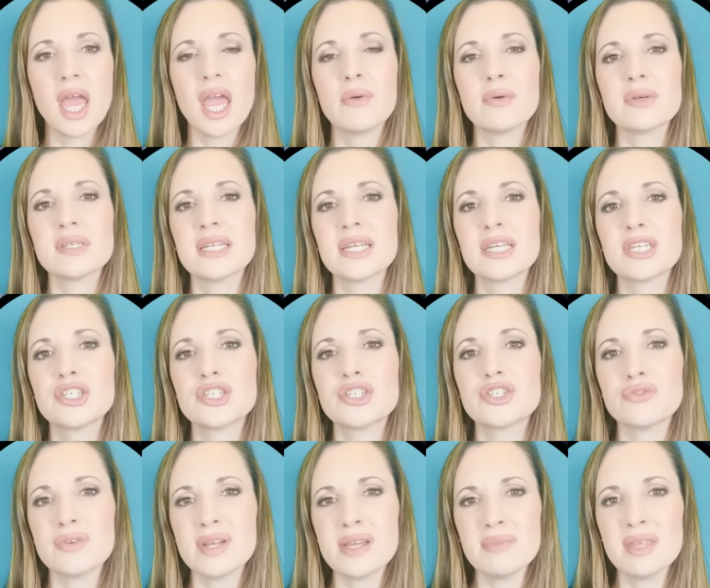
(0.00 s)
it was an
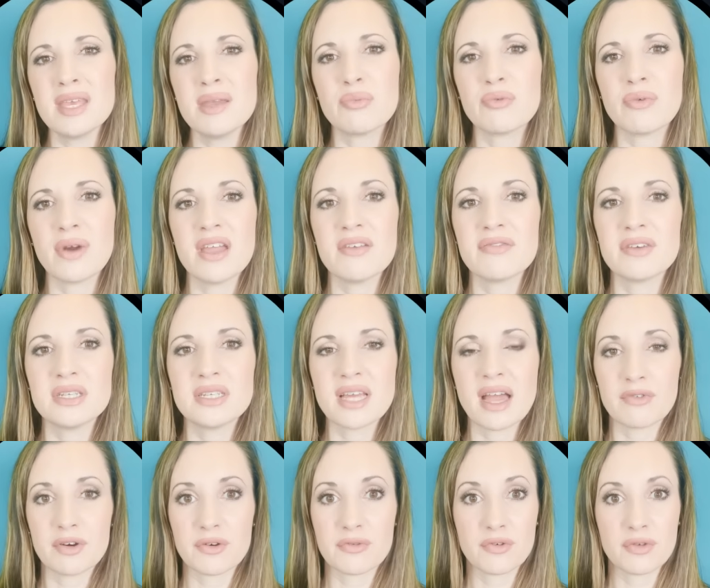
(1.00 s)
extremely brave
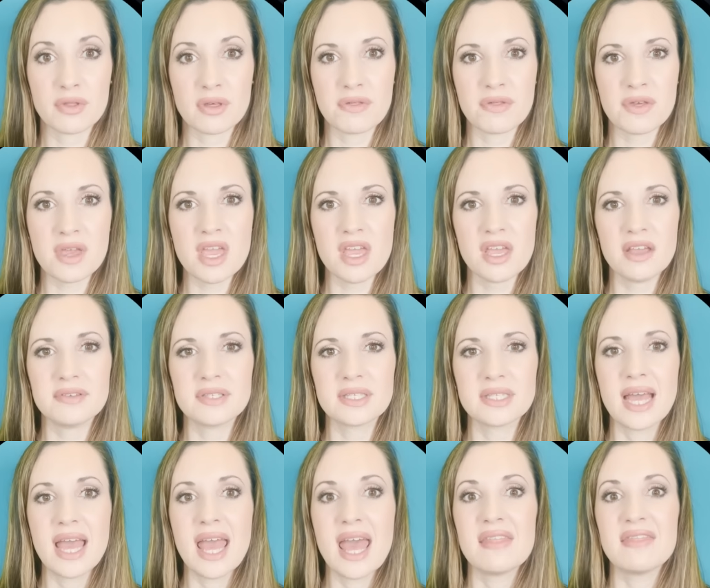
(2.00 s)
endeavor for the thieves.